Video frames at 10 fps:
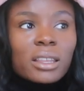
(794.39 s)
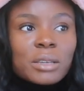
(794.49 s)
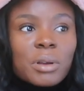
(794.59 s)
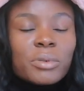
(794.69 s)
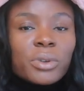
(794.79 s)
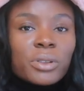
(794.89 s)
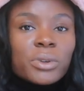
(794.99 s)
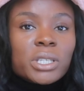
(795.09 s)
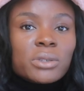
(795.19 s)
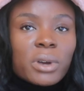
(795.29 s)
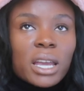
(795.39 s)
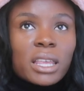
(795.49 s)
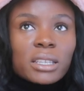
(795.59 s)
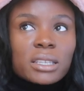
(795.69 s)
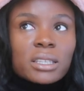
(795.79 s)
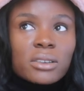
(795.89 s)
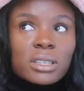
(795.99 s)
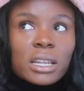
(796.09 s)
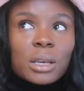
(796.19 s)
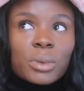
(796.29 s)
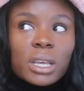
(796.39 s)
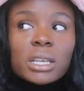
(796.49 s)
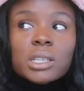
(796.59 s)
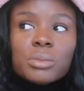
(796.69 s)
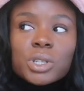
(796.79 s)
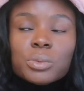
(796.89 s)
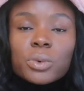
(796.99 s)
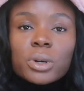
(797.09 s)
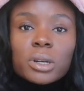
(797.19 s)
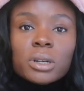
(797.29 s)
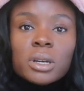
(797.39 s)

that's probably one of the reasons why I like the sell side M&A so much more,